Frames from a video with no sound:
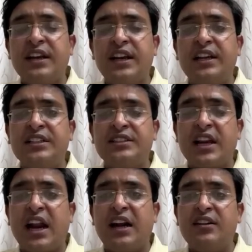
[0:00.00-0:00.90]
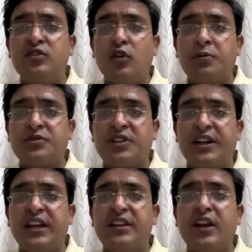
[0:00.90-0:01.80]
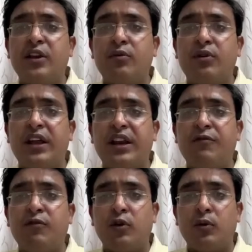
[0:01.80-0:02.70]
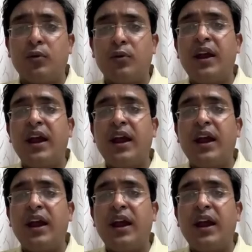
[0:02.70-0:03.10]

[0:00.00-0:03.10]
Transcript: it starts obstructing the urinary flow